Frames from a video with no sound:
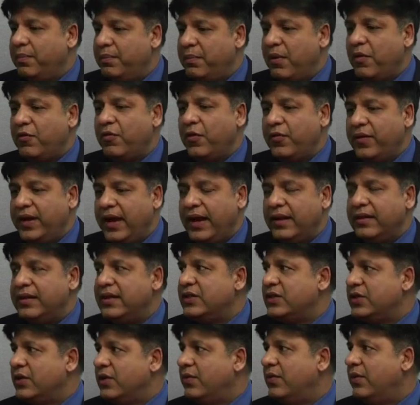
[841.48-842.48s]
before we end the
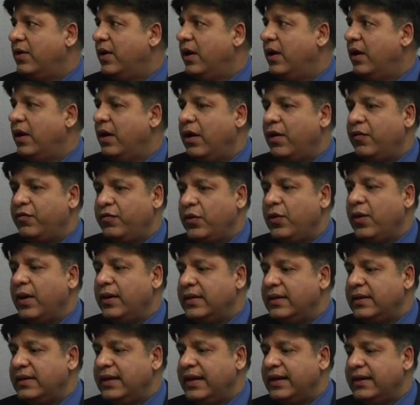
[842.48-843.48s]
show, a few
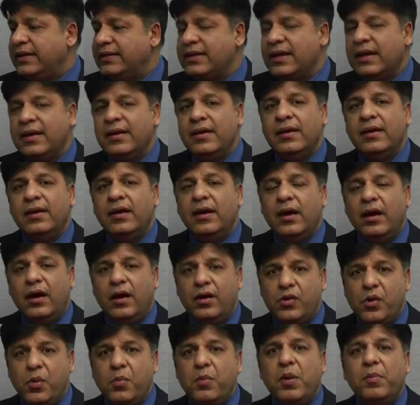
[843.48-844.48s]
other things.
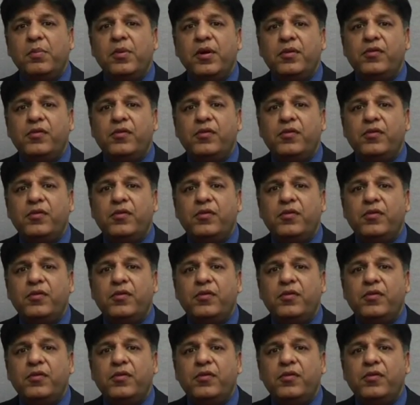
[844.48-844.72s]
Remember,